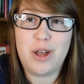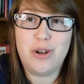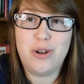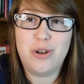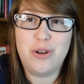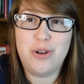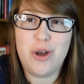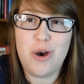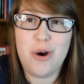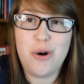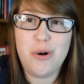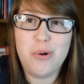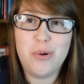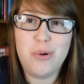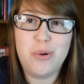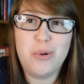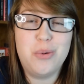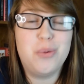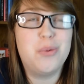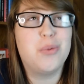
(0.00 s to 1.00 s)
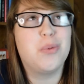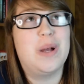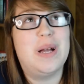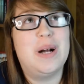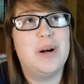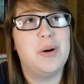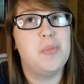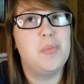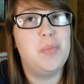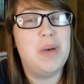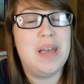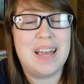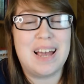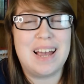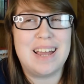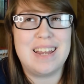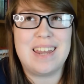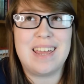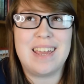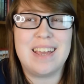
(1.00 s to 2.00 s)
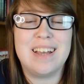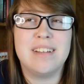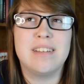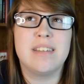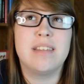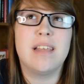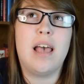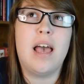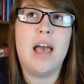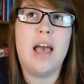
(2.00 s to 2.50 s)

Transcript: no real big ideas,